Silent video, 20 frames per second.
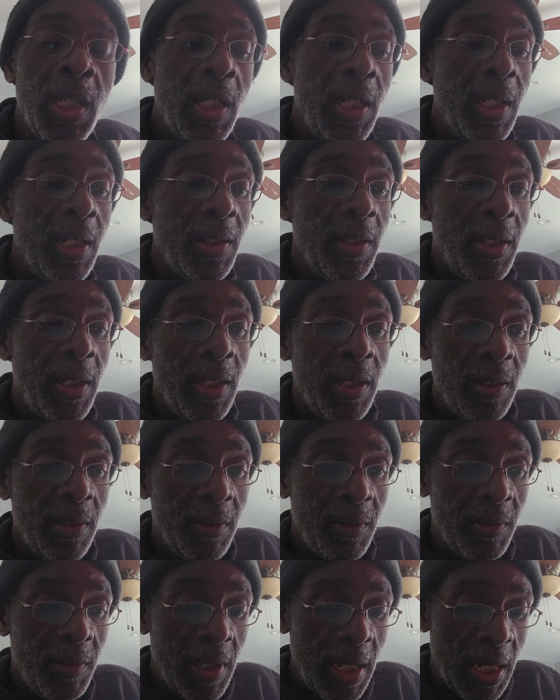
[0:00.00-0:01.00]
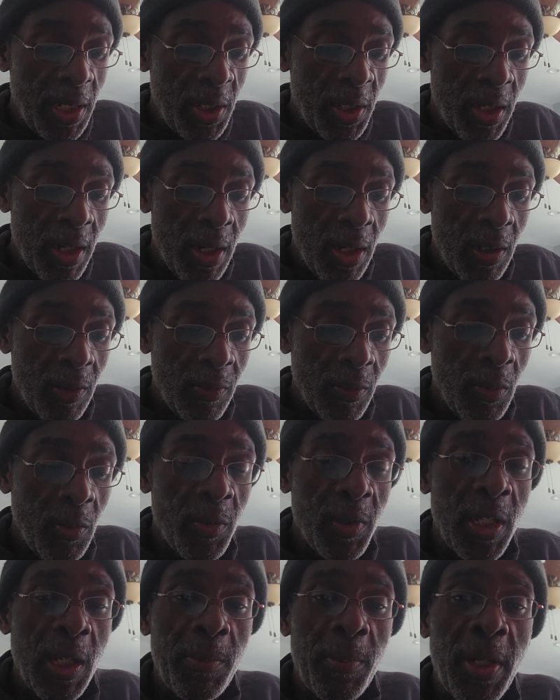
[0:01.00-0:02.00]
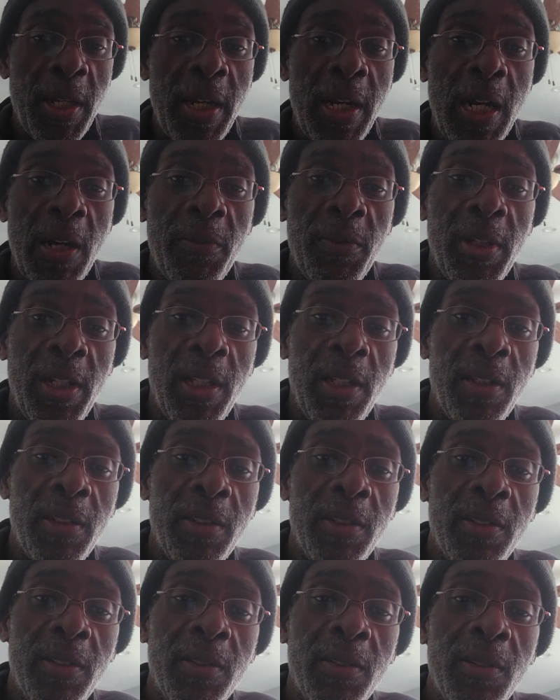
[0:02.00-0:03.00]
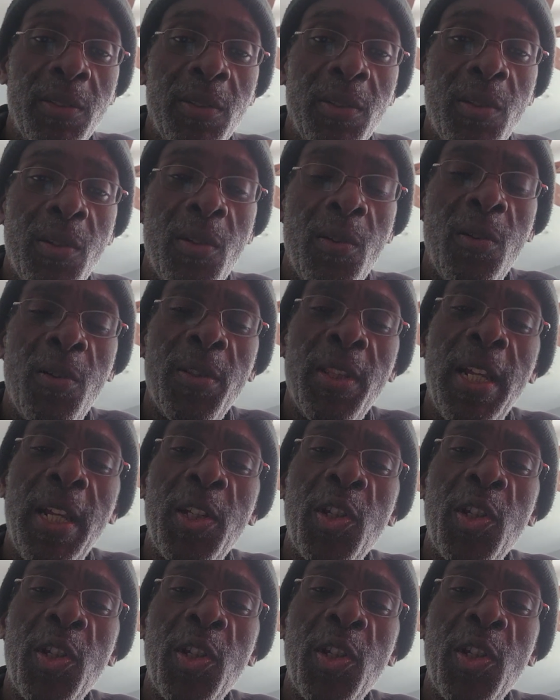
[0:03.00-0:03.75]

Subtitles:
And then that child grows up carrying all that